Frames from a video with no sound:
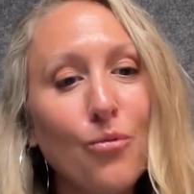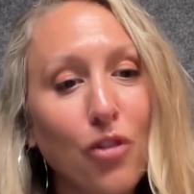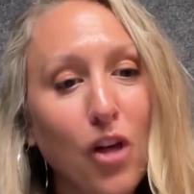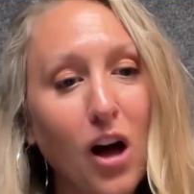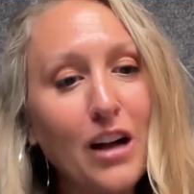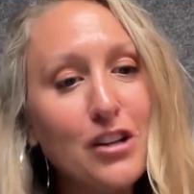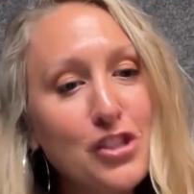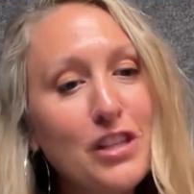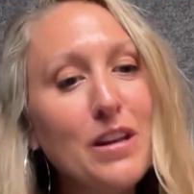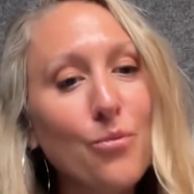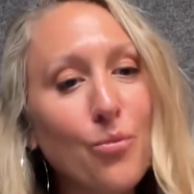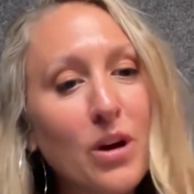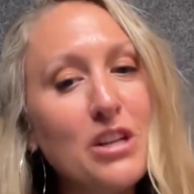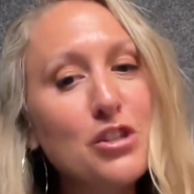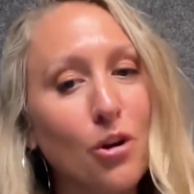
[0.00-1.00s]
launching a
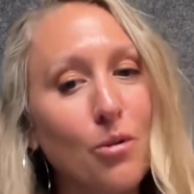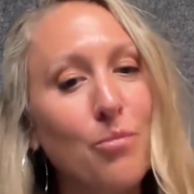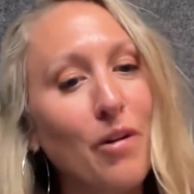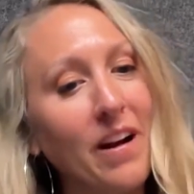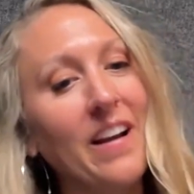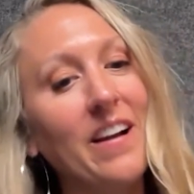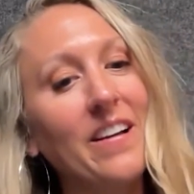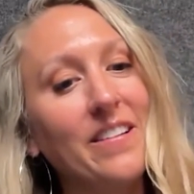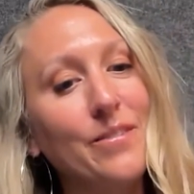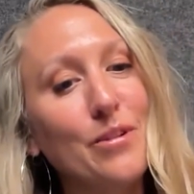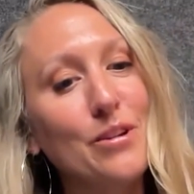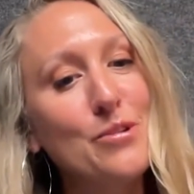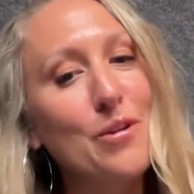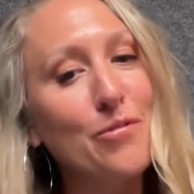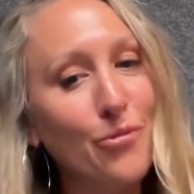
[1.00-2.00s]
winter brand
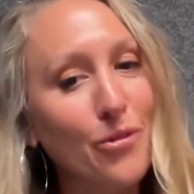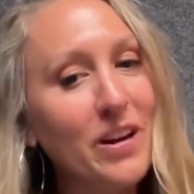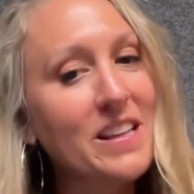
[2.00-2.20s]
when you have three